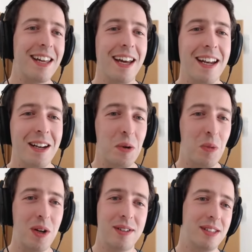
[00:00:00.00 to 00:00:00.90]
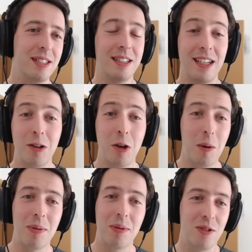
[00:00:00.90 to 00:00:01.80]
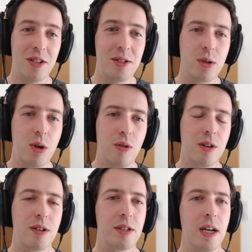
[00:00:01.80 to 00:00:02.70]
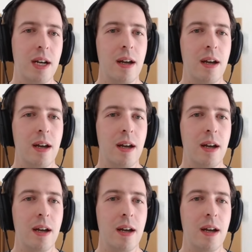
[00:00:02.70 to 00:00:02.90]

than what GitHub, for instance, offers,